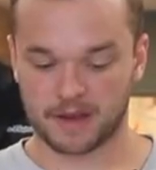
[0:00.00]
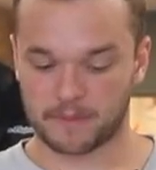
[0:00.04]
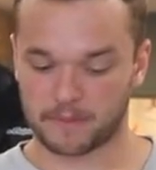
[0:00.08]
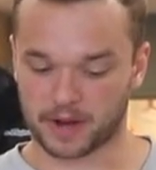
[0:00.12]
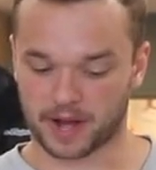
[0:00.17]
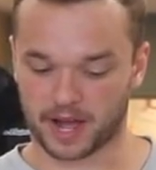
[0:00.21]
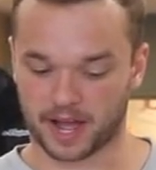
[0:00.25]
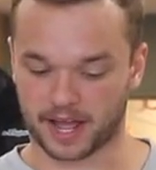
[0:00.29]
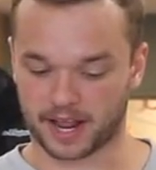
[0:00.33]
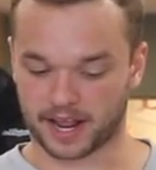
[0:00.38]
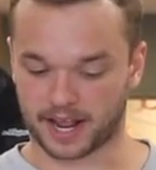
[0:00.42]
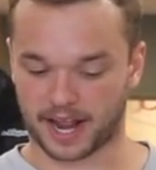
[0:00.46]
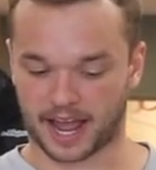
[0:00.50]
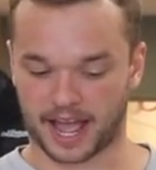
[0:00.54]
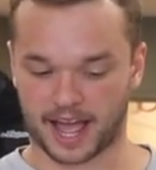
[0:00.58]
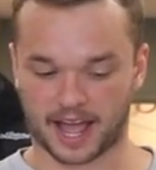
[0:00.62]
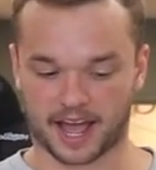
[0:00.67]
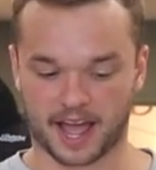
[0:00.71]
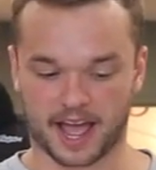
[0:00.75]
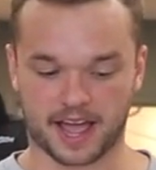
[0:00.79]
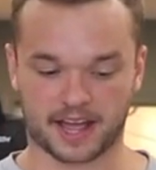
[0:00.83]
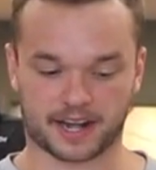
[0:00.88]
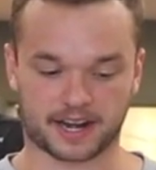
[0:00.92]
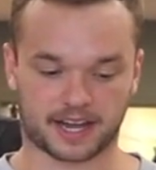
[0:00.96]
but it
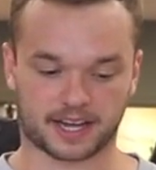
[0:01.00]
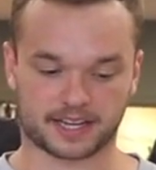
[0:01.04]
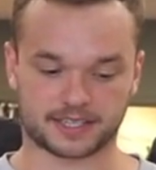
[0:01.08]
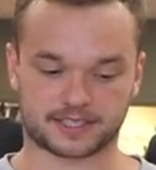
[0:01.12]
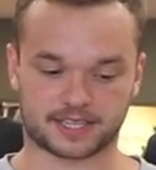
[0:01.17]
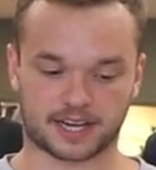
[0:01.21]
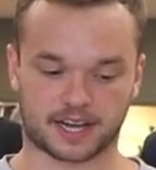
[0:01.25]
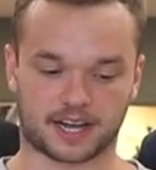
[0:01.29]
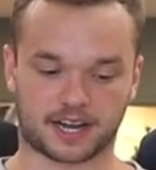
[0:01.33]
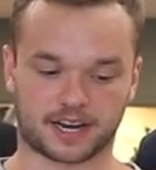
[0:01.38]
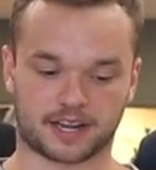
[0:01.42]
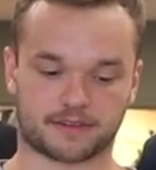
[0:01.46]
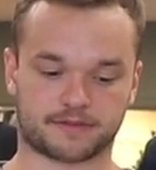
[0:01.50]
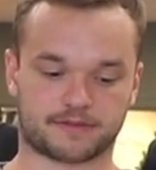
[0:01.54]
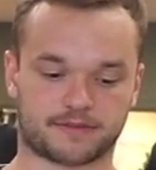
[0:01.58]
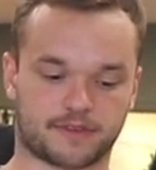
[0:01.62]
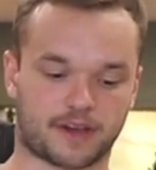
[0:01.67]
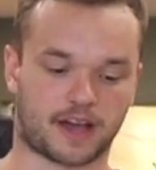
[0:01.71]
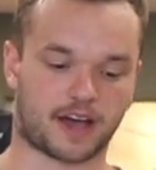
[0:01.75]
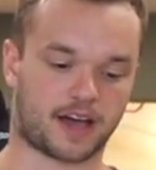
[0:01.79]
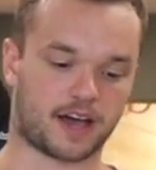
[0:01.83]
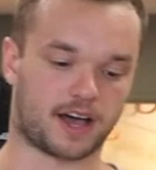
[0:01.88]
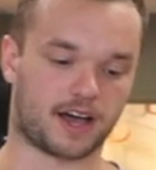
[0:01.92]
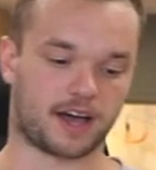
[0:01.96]
had a ton
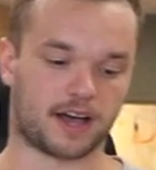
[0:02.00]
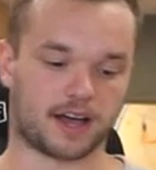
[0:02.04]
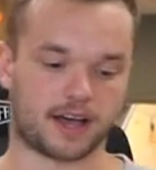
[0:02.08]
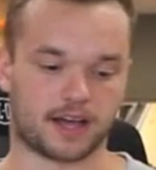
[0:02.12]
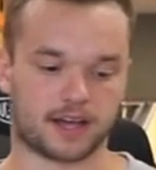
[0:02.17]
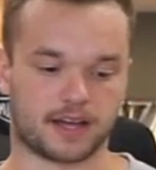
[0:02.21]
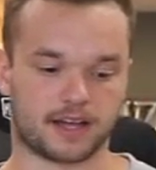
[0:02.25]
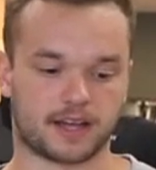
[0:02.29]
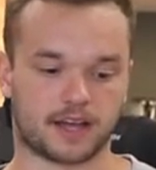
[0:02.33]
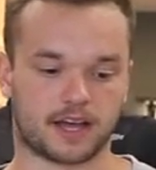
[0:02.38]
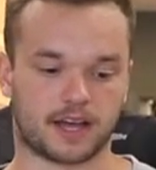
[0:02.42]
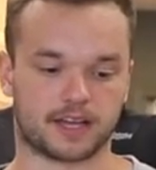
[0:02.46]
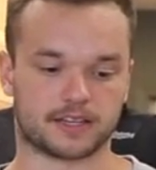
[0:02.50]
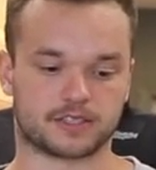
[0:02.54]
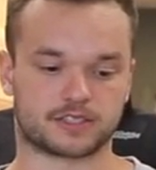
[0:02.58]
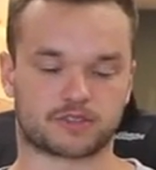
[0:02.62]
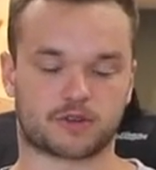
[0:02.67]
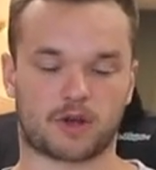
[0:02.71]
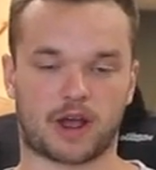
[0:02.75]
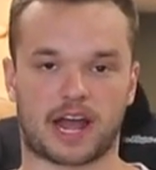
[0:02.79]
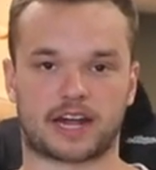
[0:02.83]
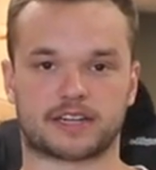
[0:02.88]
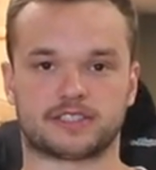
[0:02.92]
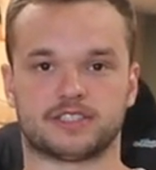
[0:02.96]
of
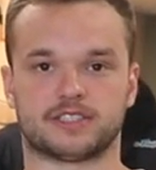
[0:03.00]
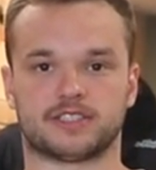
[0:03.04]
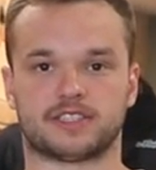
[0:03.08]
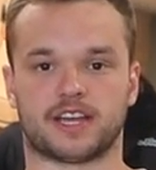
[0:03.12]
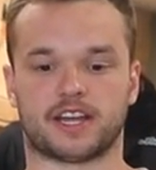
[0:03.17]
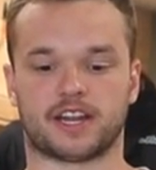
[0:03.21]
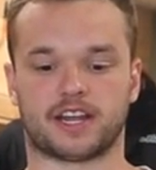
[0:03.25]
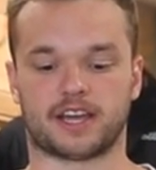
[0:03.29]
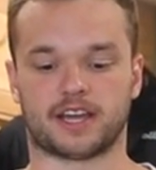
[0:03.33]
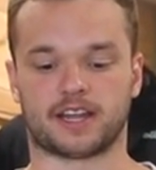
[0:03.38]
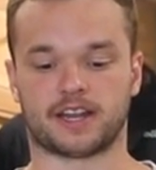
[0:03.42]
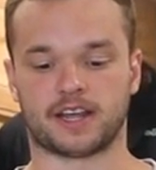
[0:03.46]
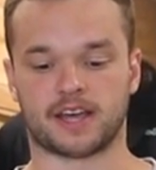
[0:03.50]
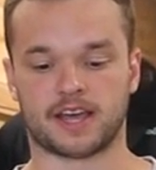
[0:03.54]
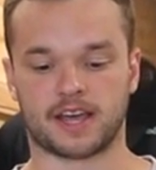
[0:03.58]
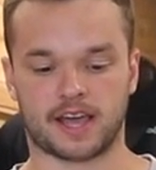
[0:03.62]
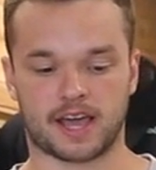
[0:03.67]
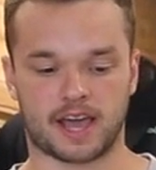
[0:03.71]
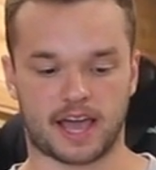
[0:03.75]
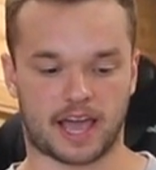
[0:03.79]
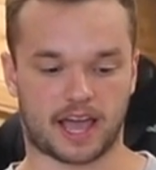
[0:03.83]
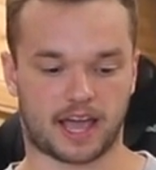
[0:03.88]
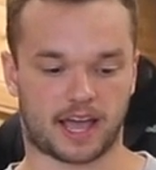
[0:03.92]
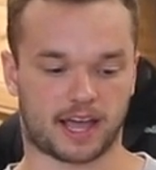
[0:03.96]
scratches in it,
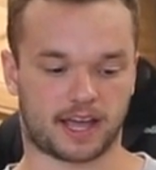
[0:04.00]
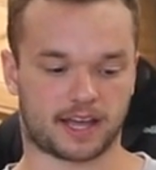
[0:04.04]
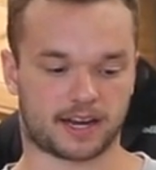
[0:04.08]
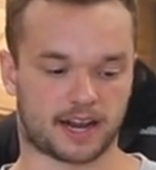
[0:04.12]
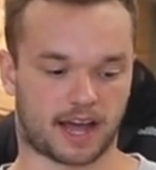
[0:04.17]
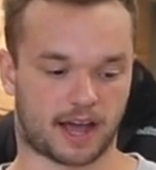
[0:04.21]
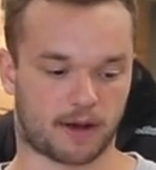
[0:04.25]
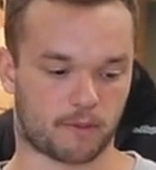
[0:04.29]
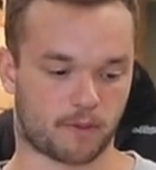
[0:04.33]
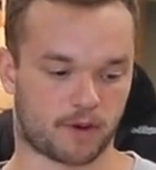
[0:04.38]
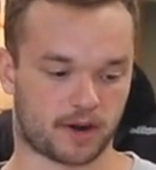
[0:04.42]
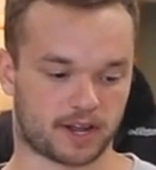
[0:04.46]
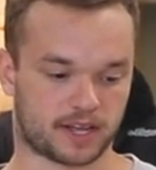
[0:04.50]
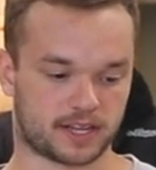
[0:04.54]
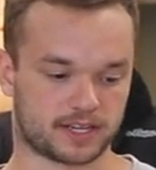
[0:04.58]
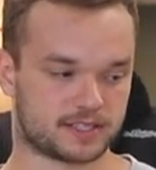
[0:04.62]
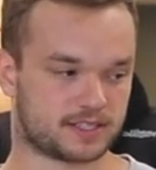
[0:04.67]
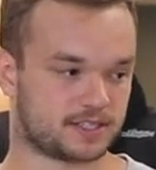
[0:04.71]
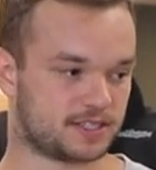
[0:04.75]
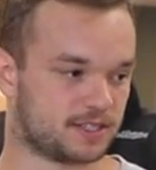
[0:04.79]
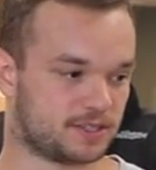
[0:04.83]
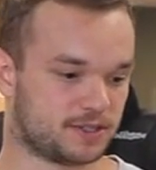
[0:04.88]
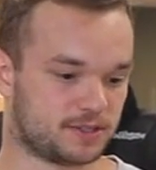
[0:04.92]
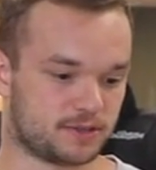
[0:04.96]
and I
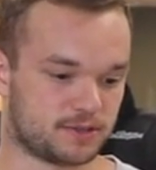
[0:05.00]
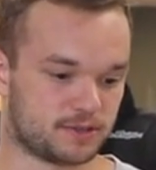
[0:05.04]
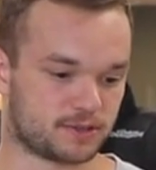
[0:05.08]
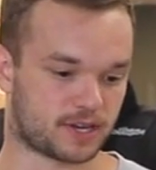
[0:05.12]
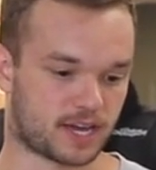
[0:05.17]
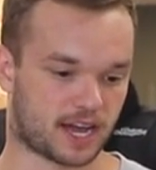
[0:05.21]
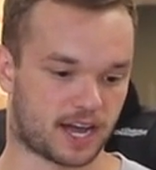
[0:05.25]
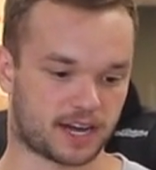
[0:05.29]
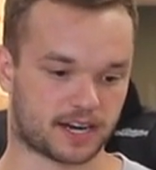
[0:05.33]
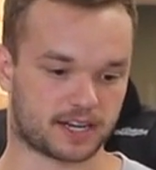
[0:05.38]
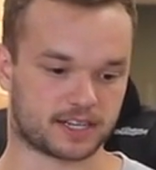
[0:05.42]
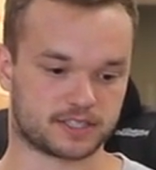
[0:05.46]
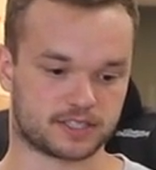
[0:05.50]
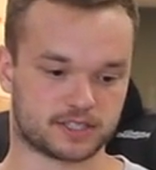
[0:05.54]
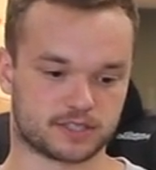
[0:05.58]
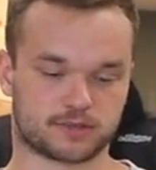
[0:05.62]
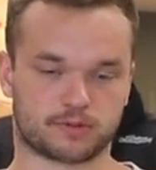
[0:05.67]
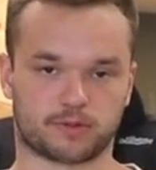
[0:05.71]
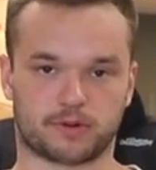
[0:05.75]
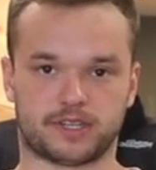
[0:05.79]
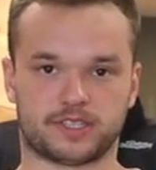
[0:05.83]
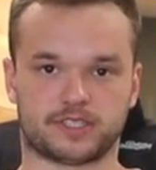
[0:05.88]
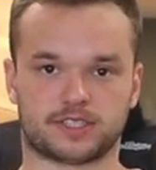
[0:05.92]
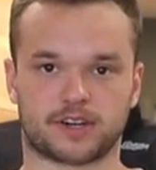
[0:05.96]
wanted to kind of
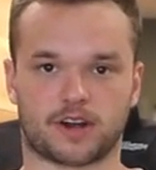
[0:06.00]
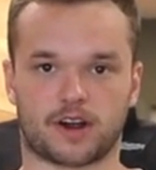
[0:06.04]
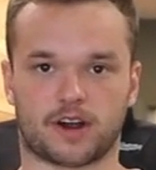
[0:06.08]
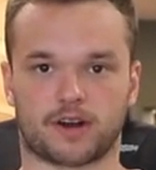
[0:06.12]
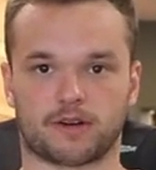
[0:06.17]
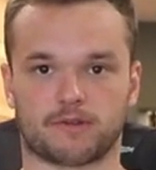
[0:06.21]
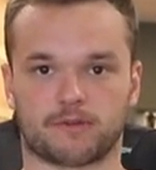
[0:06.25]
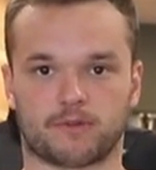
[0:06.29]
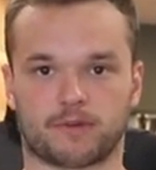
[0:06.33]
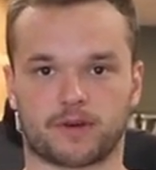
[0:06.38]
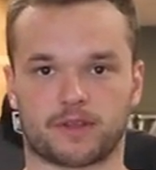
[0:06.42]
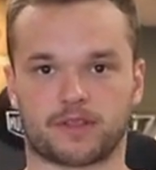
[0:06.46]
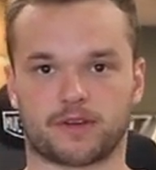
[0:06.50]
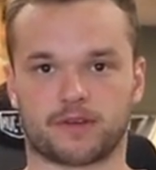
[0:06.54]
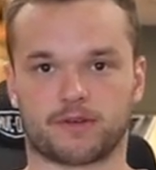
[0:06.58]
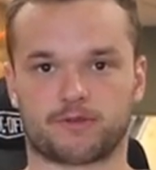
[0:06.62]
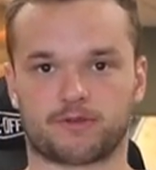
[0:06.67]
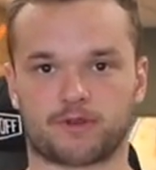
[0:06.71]
just restart with a